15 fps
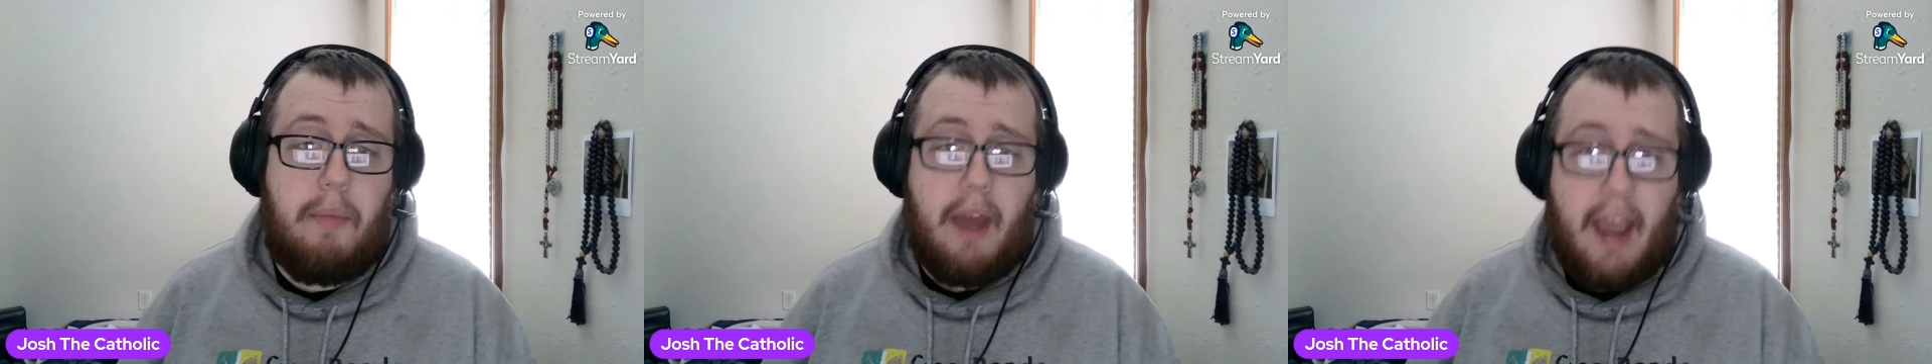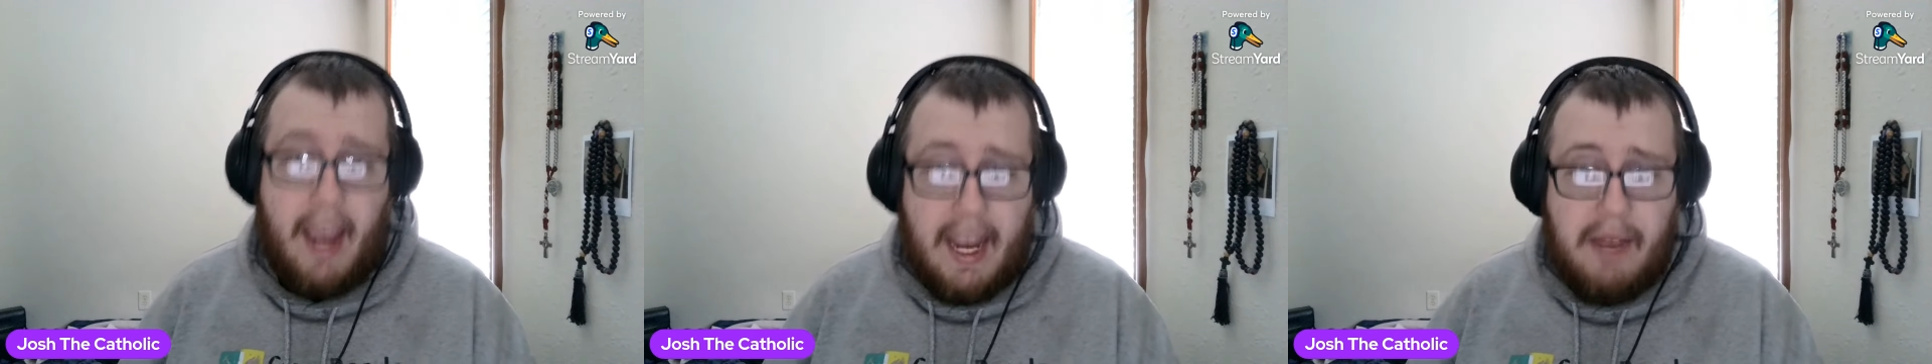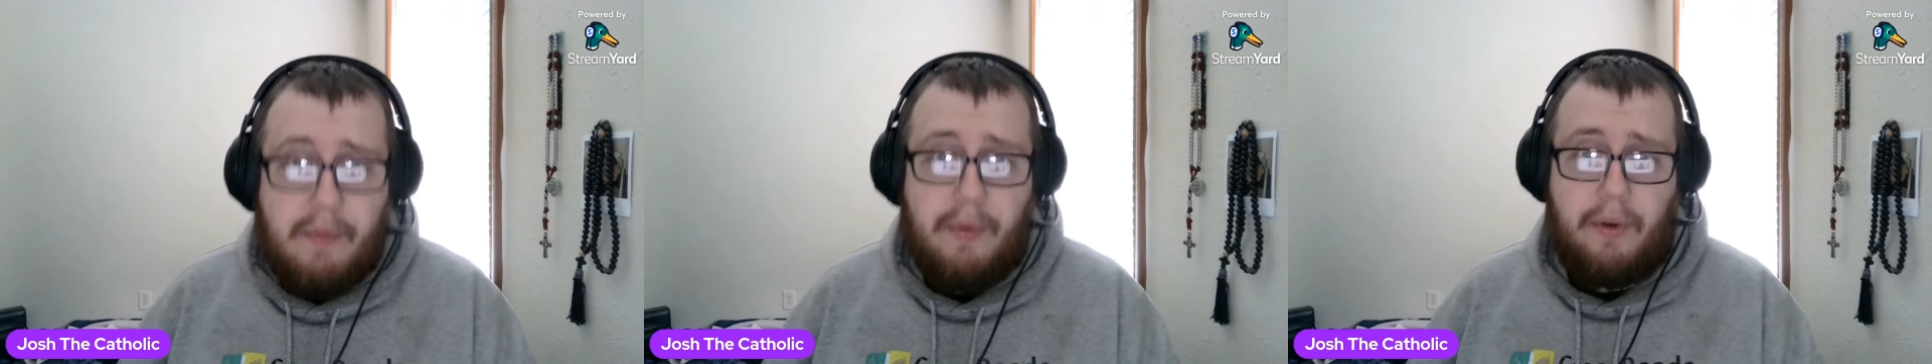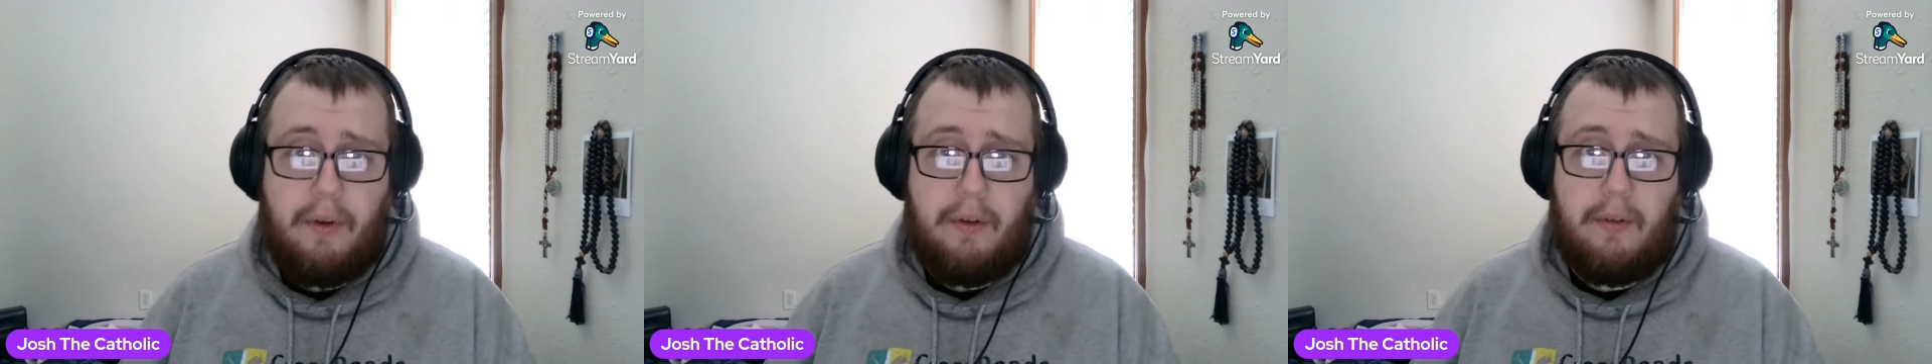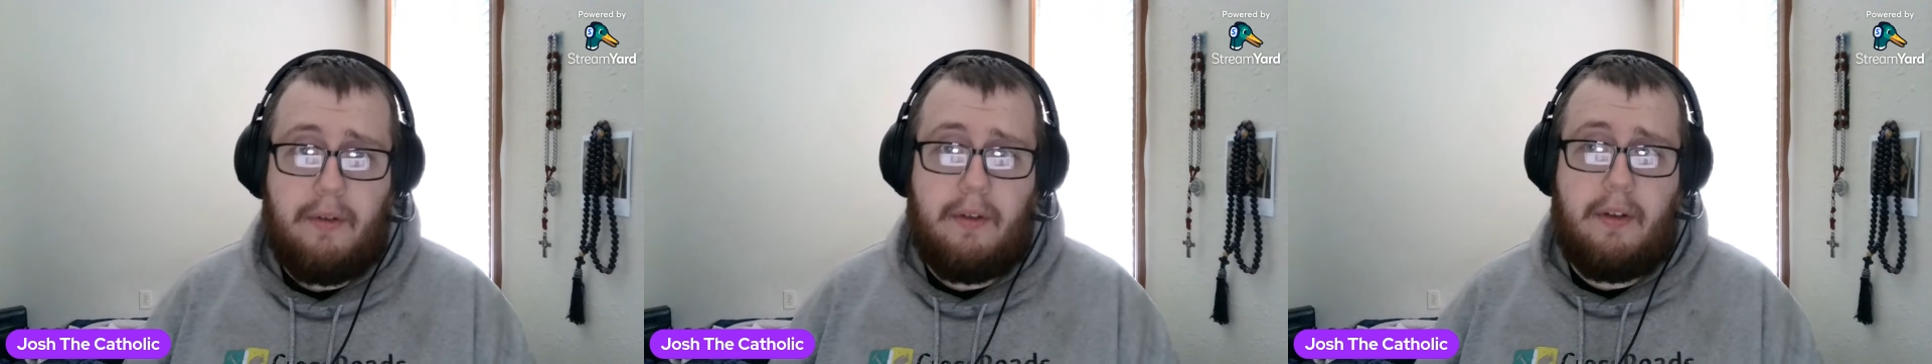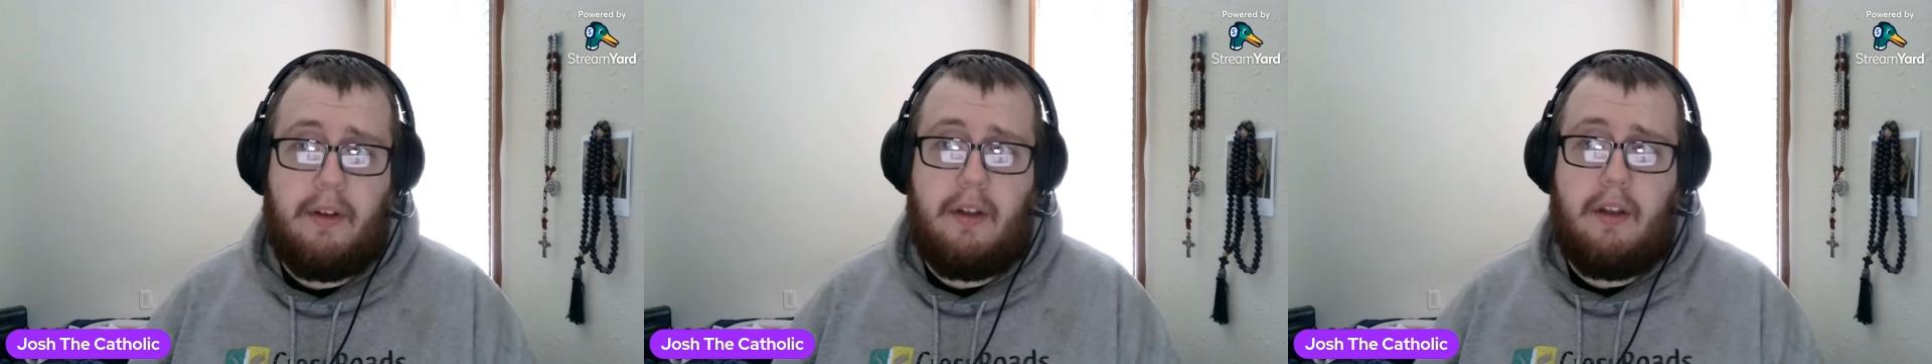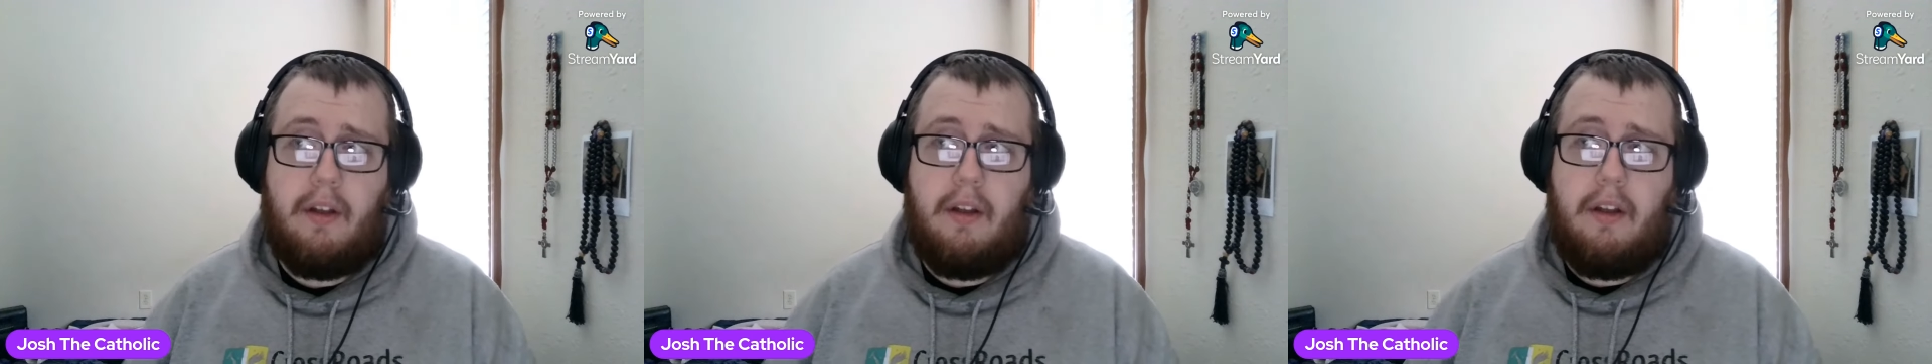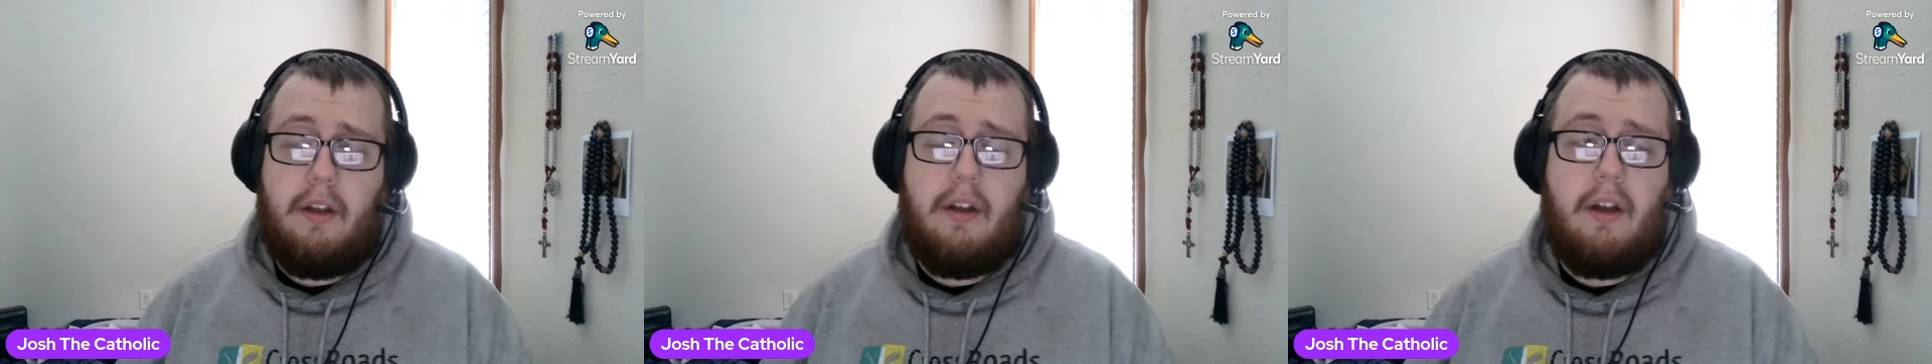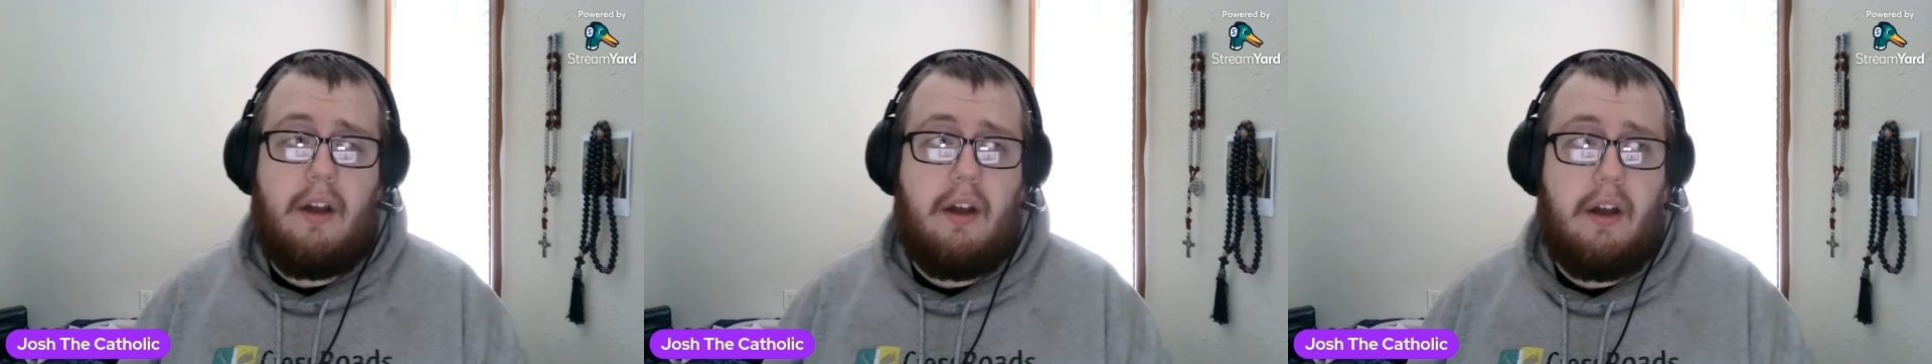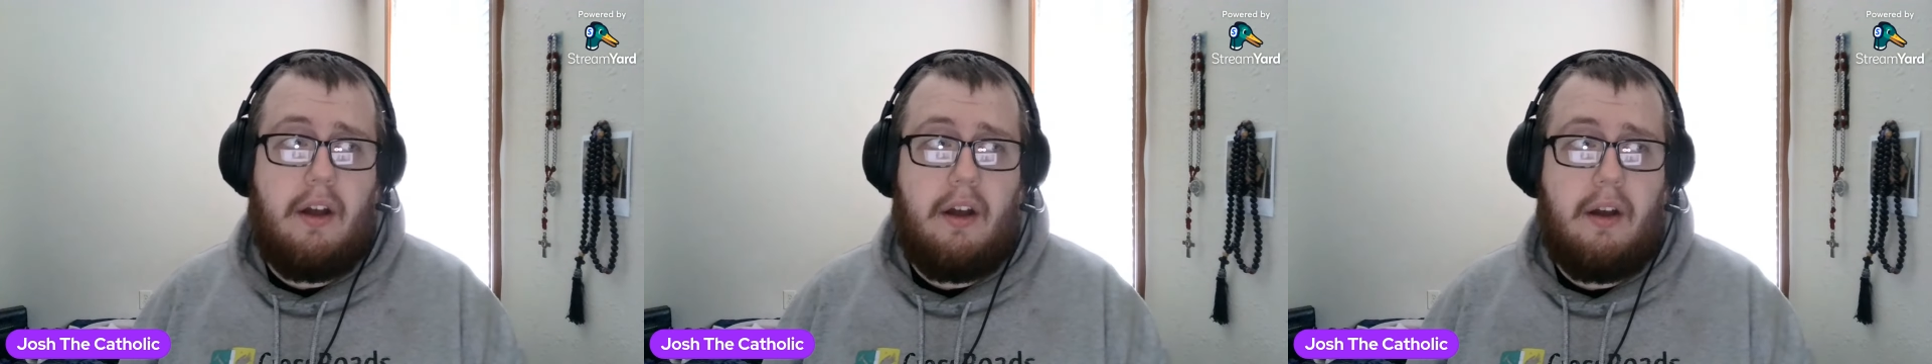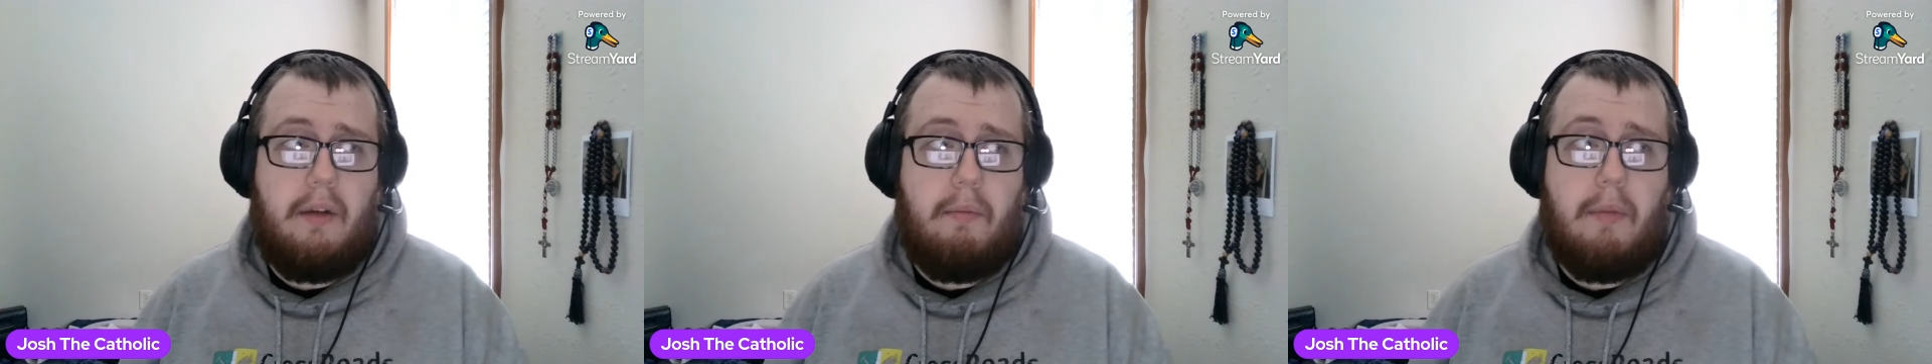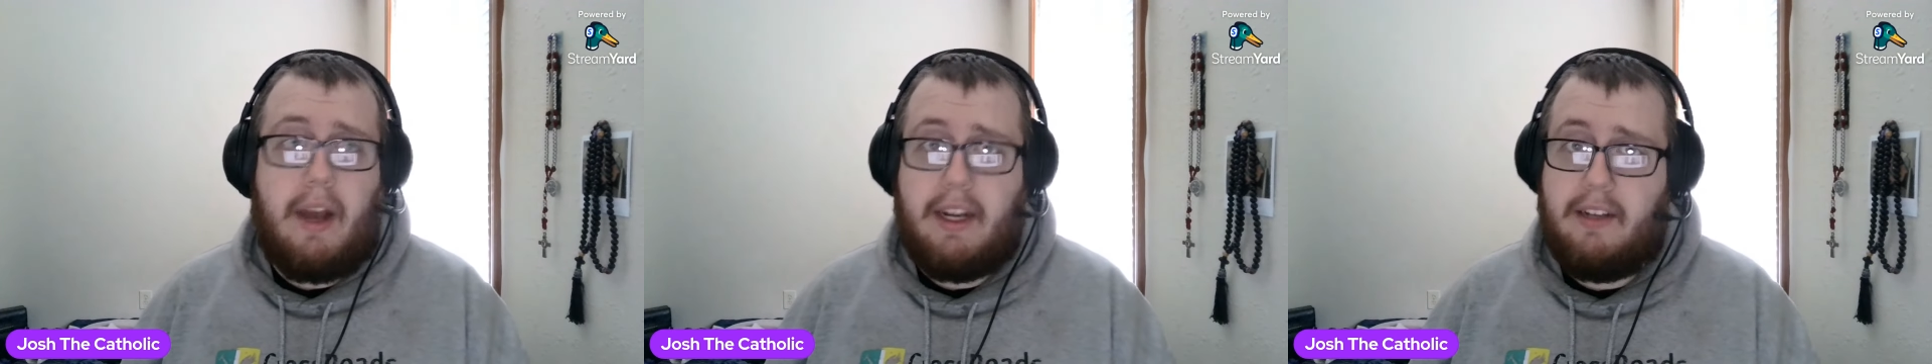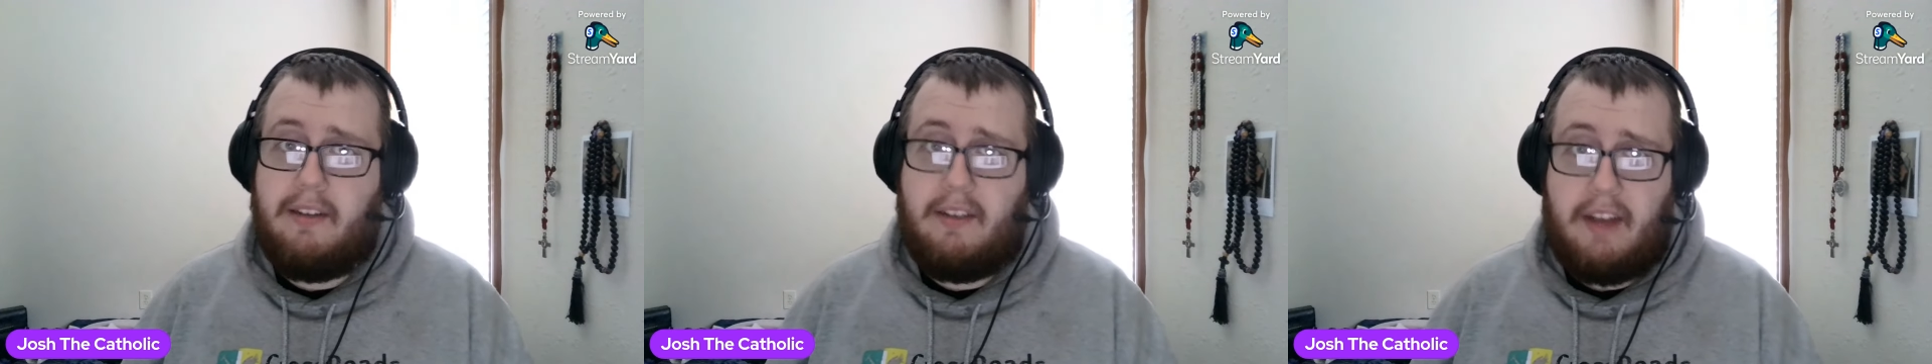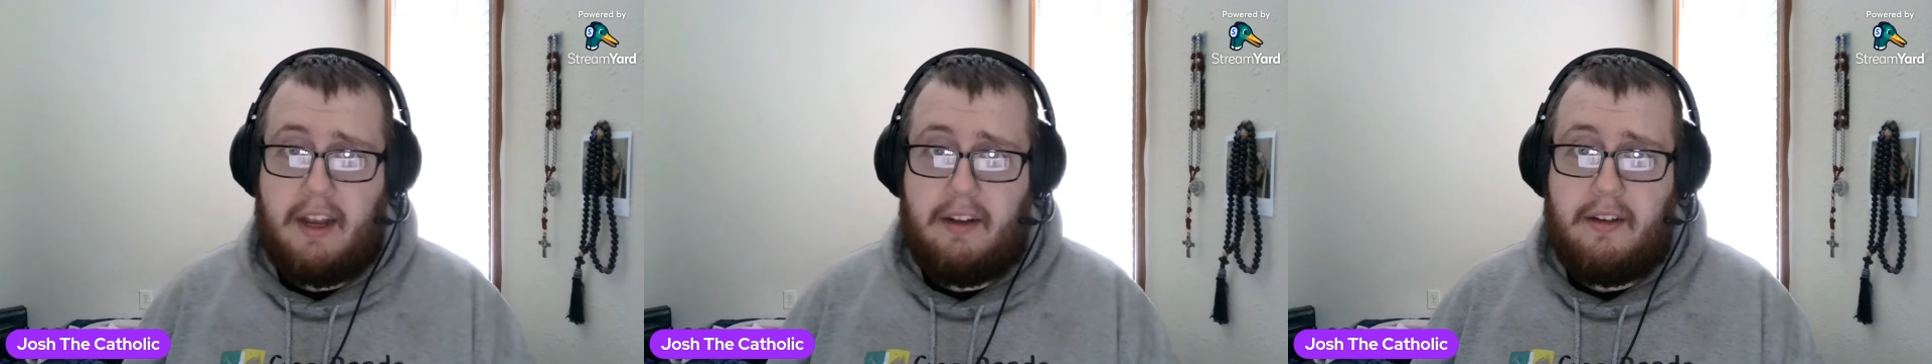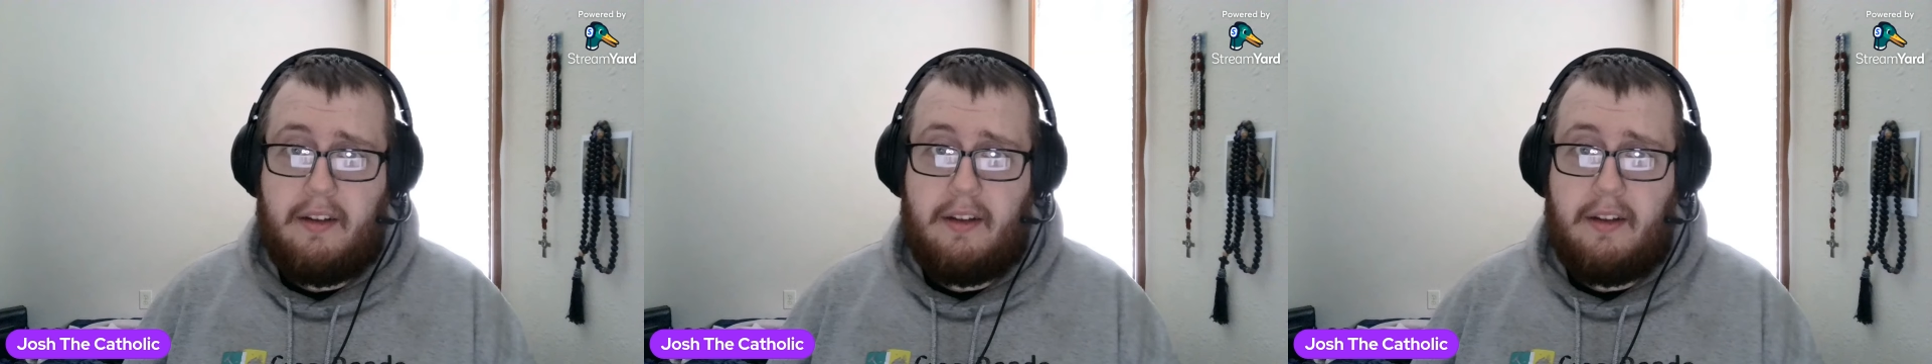papal mindset.